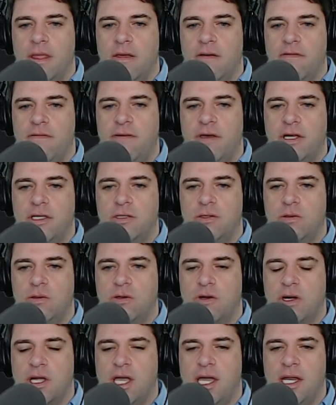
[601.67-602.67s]
fix an old
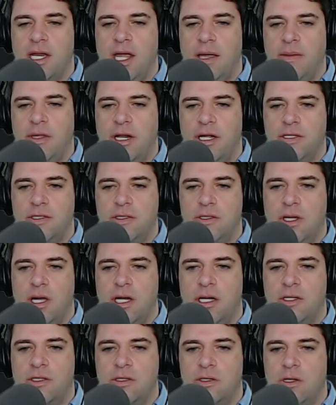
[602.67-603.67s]
arcade game that had
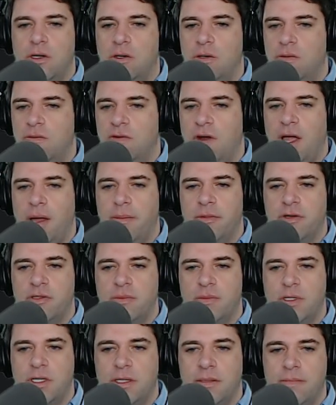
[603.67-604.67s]
a slow RAM or
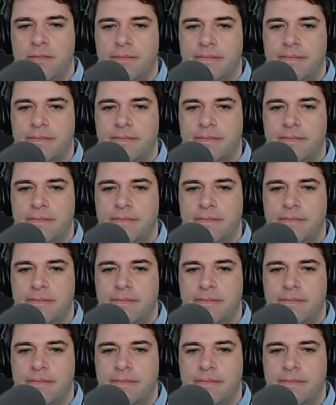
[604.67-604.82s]
something.